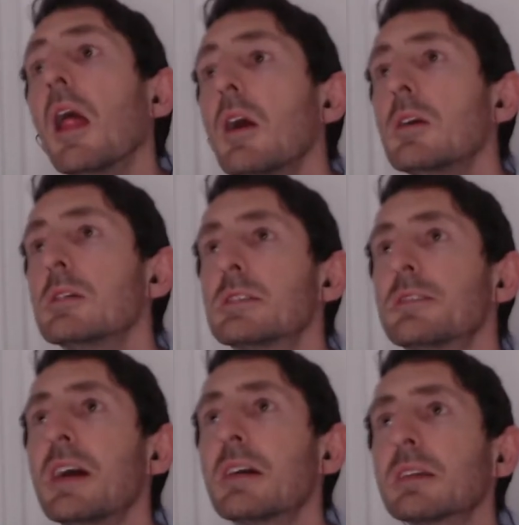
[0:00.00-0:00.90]
Whose
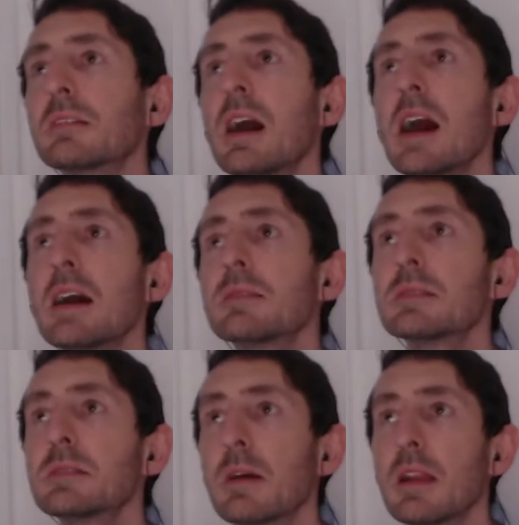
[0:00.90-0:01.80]

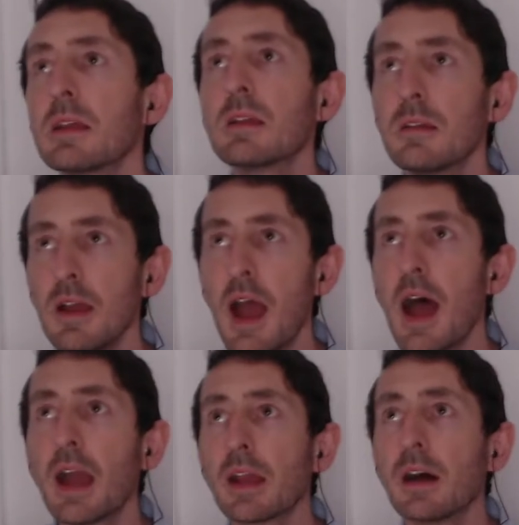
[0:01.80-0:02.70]
photographs will you
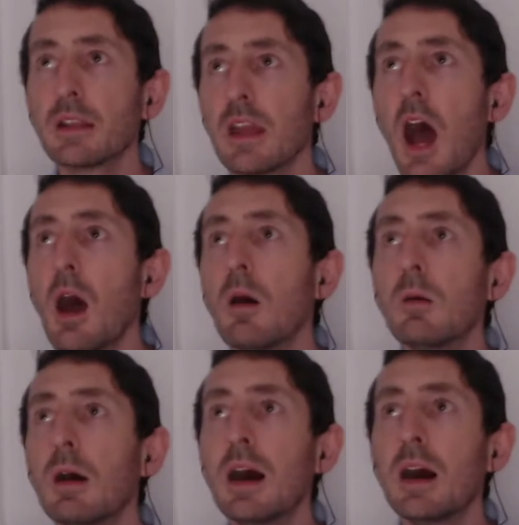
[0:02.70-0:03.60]
hang on your
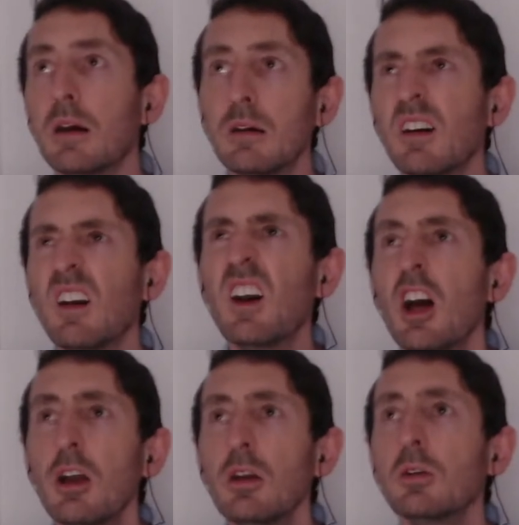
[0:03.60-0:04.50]
wall?
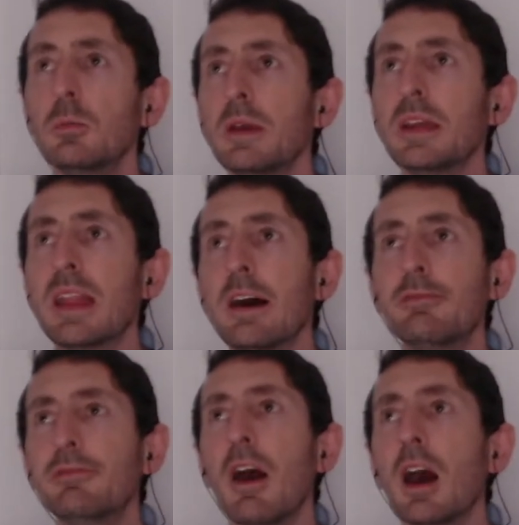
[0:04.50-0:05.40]
Who'll be there
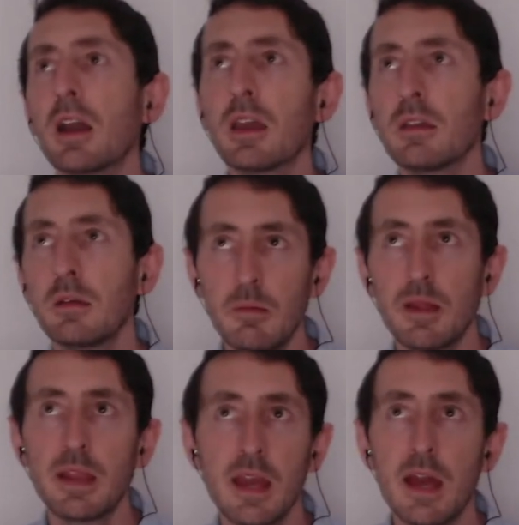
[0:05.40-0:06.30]
for you
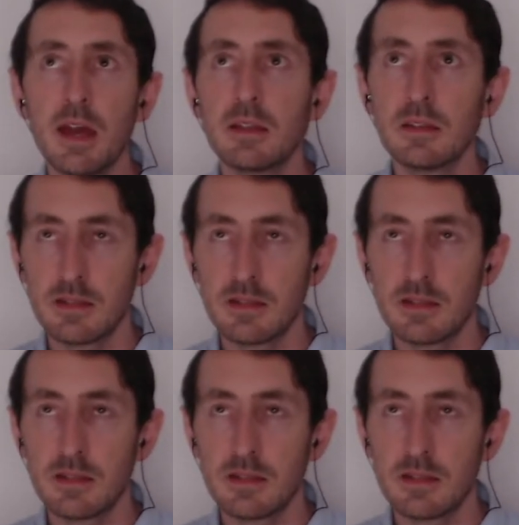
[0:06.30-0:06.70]
in the end?